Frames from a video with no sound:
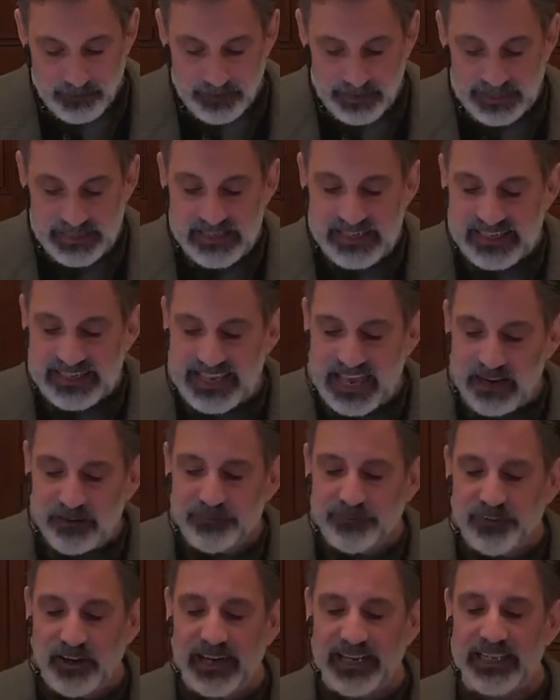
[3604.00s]
Instead of
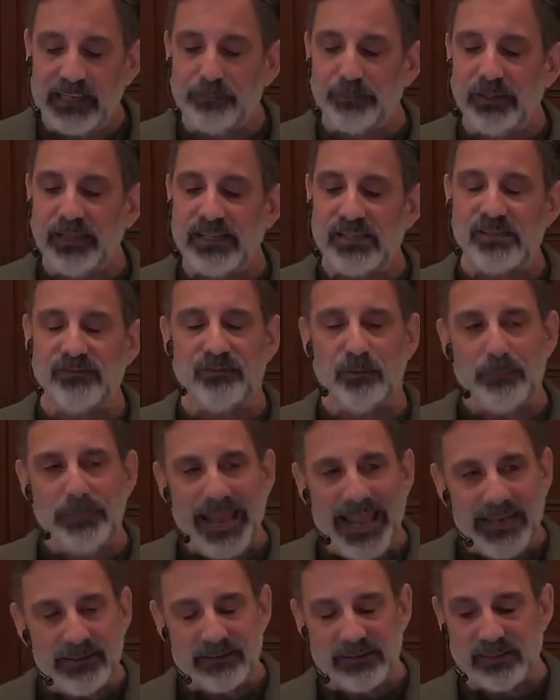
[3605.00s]
finding a place of
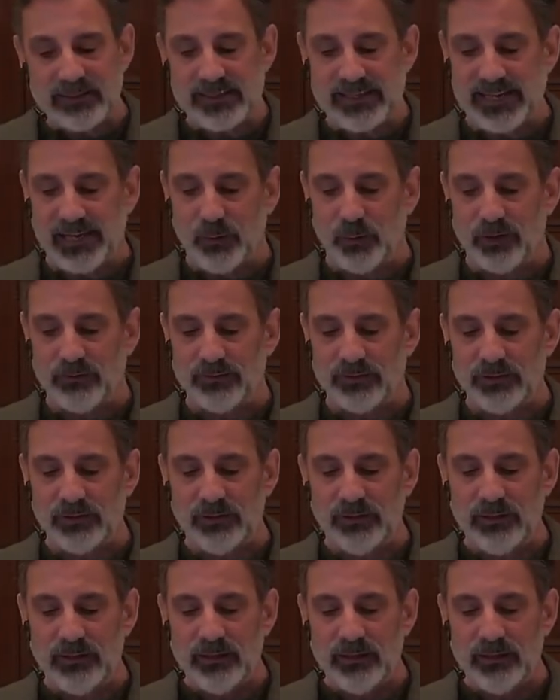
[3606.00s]
repentance, however,